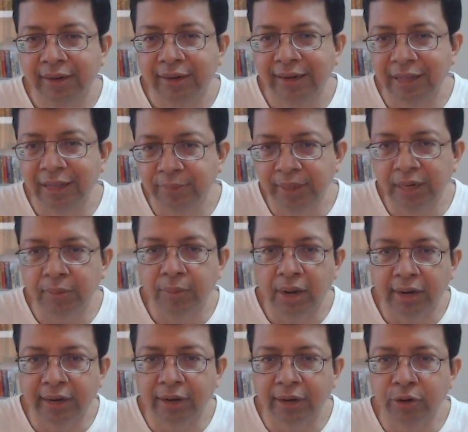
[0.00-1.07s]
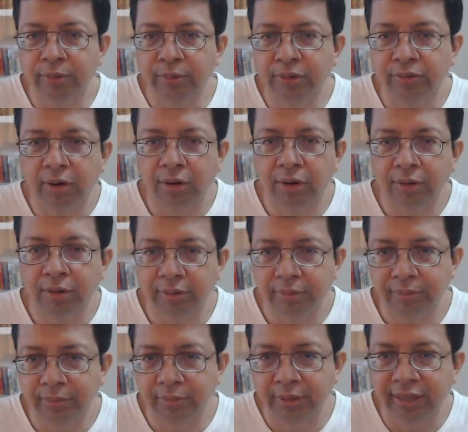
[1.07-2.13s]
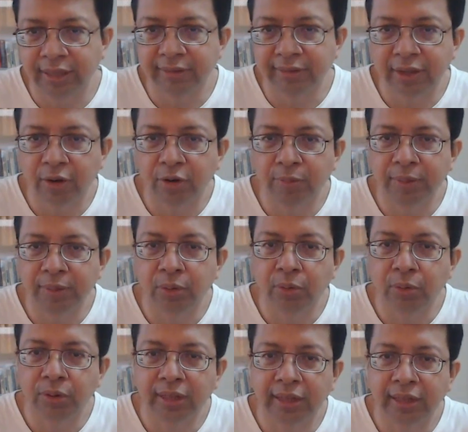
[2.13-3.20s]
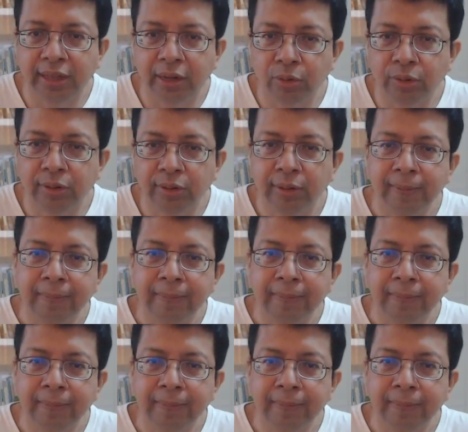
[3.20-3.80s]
It has been a market rumor for long. But things cannot be known till they are known.